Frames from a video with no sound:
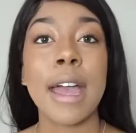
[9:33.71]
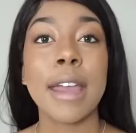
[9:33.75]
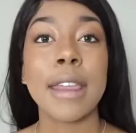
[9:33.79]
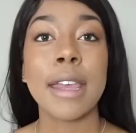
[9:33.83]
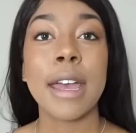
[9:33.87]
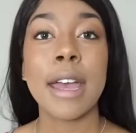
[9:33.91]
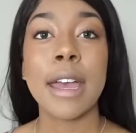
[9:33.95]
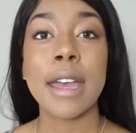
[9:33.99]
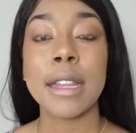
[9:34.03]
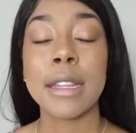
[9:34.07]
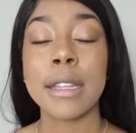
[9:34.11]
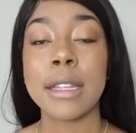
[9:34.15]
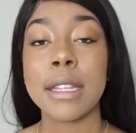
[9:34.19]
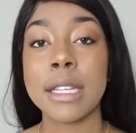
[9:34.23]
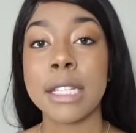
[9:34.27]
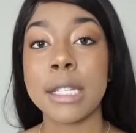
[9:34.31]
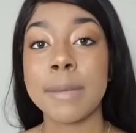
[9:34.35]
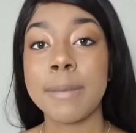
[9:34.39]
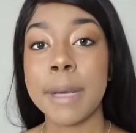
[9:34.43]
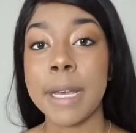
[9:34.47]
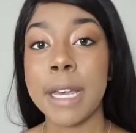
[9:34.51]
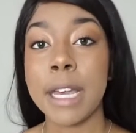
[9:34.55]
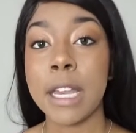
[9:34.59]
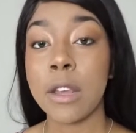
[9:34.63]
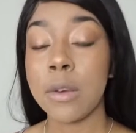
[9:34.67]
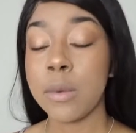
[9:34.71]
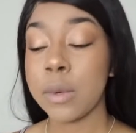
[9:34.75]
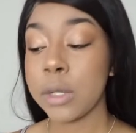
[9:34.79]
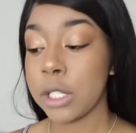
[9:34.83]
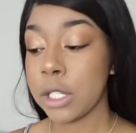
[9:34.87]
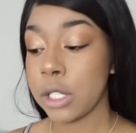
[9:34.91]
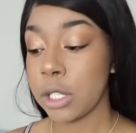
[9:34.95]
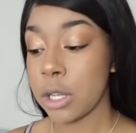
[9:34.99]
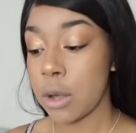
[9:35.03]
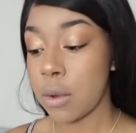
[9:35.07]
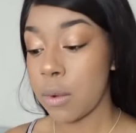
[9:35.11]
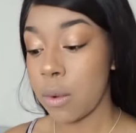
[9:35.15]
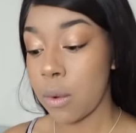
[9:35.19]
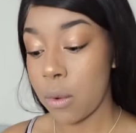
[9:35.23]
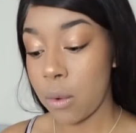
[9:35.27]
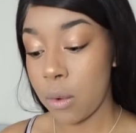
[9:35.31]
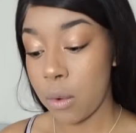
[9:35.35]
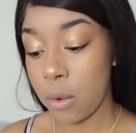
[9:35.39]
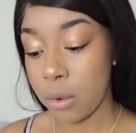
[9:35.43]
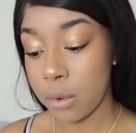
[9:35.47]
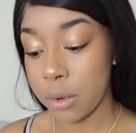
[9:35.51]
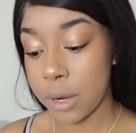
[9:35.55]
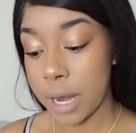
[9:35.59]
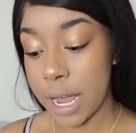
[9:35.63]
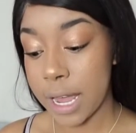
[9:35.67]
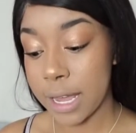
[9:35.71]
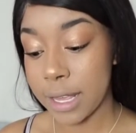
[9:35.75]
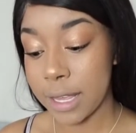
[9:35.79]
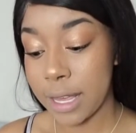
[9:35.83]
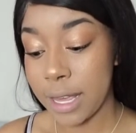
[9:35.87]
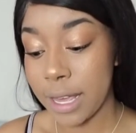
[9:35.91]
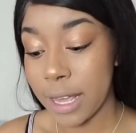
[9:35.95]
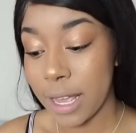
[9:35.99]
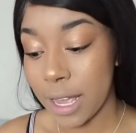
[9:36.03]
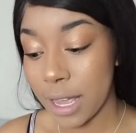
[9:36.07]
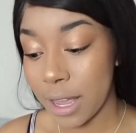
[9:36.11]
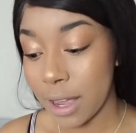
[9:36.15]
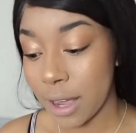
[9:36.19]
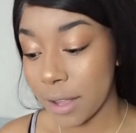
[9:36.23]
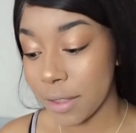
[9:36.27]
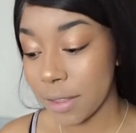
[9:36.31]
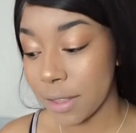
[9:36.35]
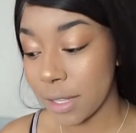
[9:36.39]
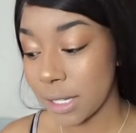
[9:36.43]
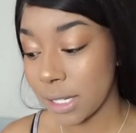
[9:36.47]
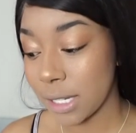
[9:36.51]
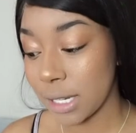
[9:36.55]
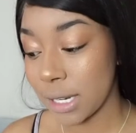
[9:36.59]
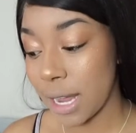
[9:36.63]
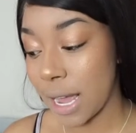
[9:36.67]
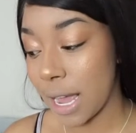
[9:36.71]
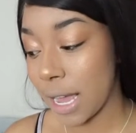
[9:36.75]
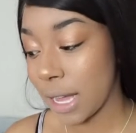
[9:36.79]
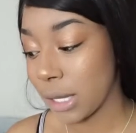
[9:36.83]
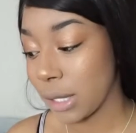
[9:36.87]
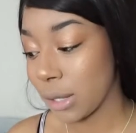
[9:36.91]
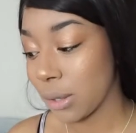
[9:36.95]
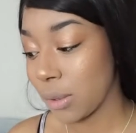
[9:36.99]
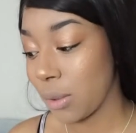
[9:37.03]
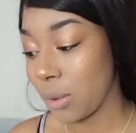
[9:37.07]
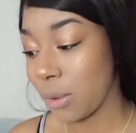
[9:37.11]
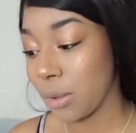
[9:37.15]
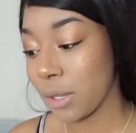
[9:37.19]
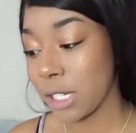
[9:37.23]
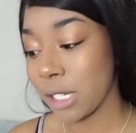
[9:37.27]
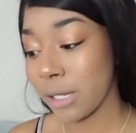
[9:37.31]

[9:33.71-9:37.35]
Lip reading: And then this bikini was so old. I think I got this in high school.